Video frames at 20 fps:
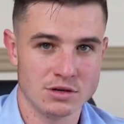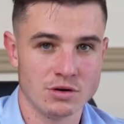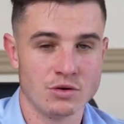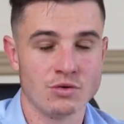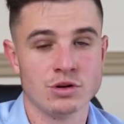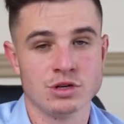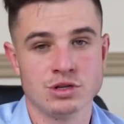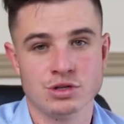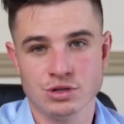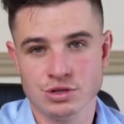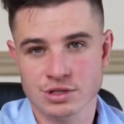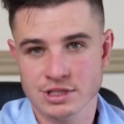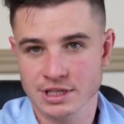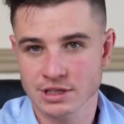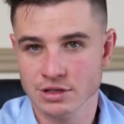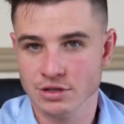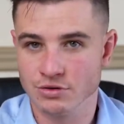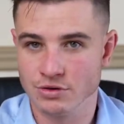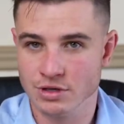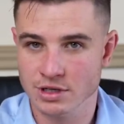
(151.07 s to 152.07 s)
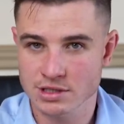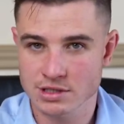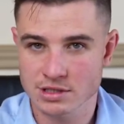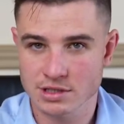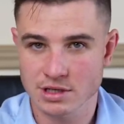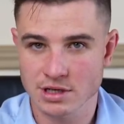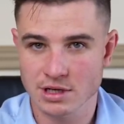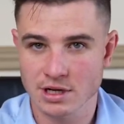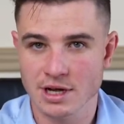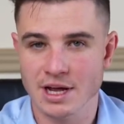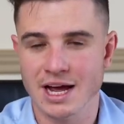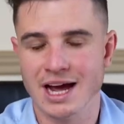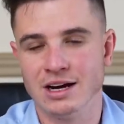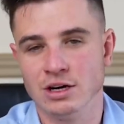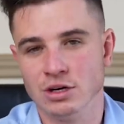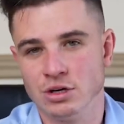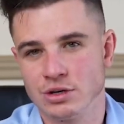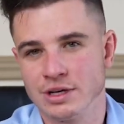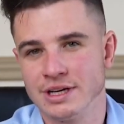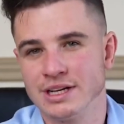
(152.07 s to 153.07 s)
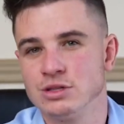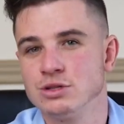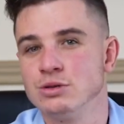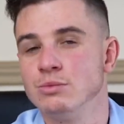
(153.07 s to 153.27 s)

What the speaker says: reducing the risk, and looking to